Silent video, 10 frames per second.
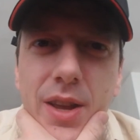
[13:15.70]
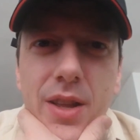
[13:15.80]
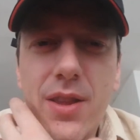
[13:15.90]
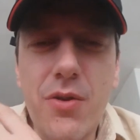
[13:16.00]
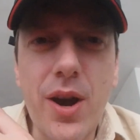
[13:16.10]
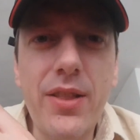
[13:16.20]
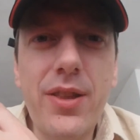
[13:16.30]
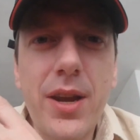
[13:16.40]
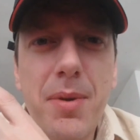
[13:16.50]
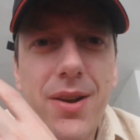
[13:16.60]
The great
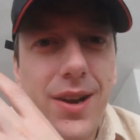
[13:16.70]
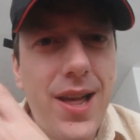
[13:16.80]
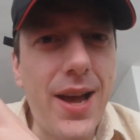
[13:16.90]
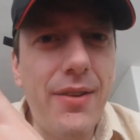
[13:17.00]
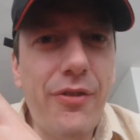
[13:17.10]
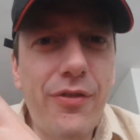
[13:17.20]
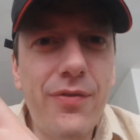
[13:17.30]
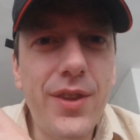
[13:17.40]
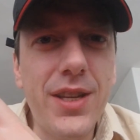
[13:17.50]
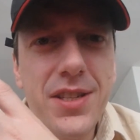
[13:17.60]
thing about life
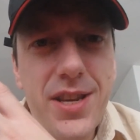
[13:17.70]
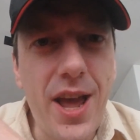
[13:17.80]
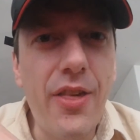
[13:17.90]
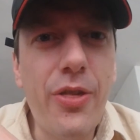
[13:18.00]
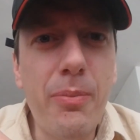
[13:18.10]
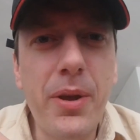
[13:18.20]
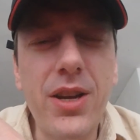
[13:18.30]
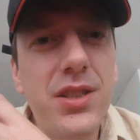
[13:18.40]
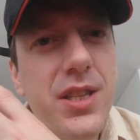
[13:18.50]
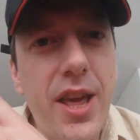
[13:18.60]
is death,
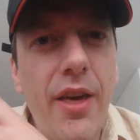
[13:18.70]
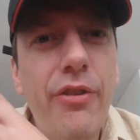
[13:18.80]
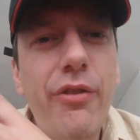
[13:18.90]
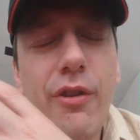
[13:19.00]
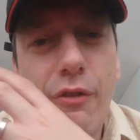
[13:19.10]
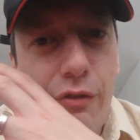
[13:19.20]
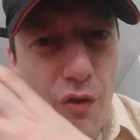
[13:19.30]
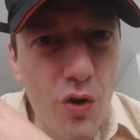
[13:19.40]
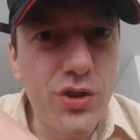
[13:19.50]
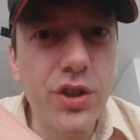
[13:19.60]
because death
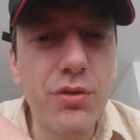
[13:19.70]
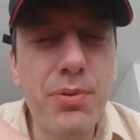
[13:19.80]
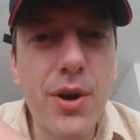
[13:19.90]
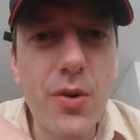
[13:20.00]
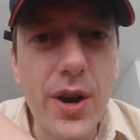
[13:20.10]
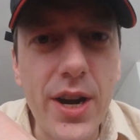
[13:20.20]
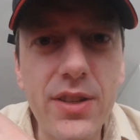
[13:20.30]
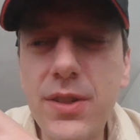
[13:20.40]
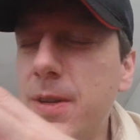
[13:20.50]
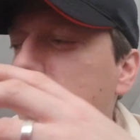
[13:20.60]
forces progress.